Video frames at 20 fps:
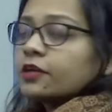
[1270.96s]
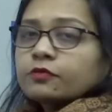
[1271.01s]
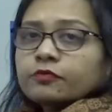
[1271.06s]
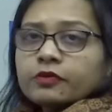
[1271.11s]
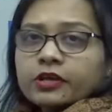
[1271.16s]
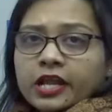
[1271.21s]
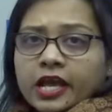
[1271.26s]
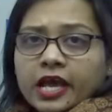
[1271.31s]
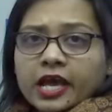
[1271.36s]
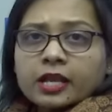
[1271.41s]
it
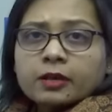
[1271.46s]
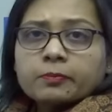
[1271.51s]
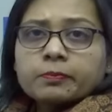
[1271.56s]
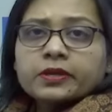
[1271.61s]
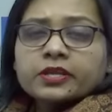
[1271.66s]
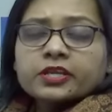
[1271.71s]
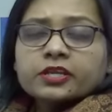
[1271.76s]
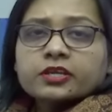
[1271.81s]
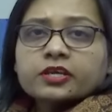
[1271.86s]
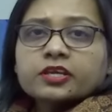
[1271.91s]
will
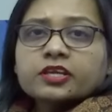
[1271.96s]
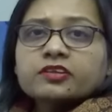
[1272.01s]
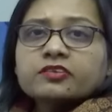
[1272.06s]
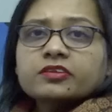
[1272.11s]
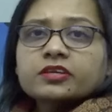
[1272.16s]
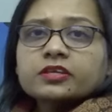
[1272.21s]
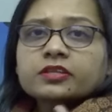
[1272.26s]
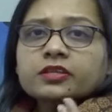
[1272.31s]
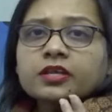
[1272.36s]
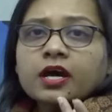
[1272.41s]
help in
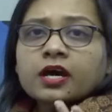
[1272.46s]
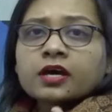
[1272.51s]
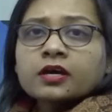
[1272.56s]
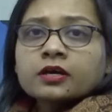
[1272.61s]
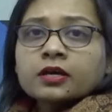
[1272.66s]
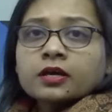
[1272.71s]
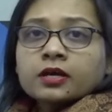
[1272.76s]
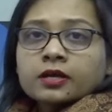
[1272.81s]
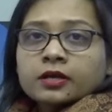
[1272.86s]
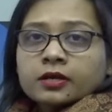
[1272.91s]
increasing
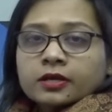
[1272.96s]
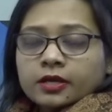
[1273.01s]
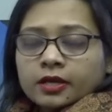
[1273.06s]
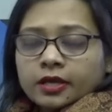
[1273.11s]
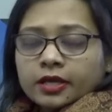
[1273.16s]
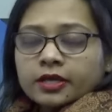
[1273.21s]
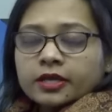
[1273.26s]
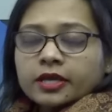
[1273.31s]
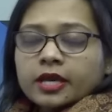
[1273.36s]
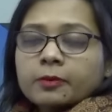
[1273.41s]

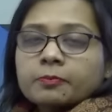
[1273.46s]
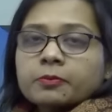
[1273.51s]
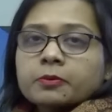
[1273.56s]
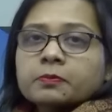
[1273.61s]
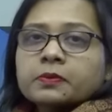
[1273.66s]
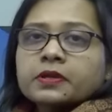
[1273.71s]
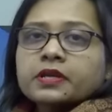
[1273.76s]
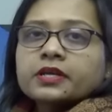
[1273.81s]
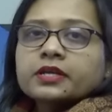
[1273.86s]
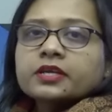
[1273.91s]
the
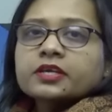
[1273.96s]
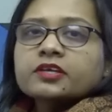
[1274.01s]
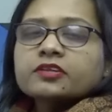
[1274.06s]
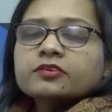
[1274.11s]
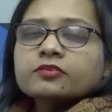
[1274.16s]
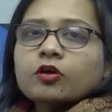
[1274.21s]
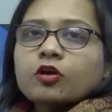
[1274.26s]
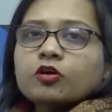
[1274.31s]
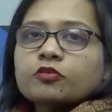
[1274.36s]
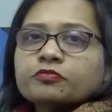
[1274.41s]

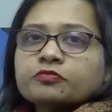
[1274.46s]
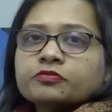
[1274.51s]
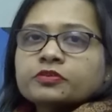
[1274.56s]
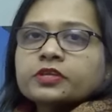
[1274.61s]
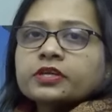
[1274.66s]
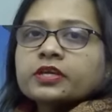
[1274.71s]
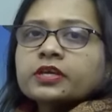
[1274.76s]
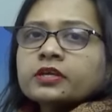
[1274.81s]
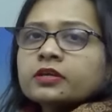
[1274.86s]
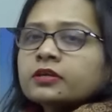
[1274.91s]
capabilities of
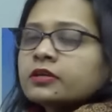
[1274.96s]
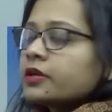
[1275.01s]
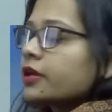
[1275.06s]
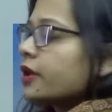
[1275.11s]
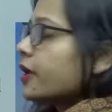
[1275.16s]
the